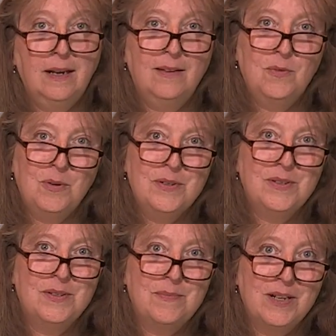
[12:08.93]
Of
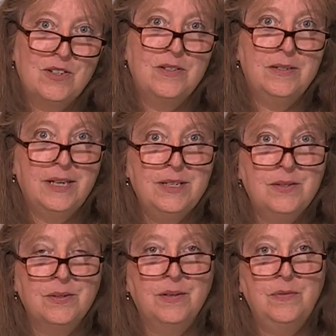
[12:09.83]
course, it's much
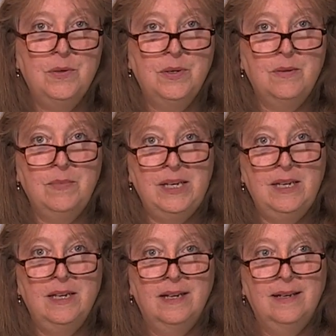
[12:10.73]
nicer if you can
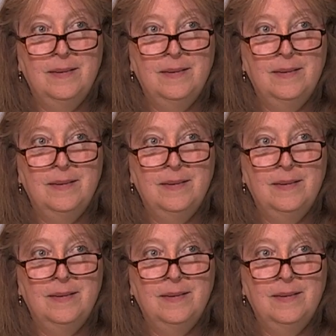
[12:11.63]
be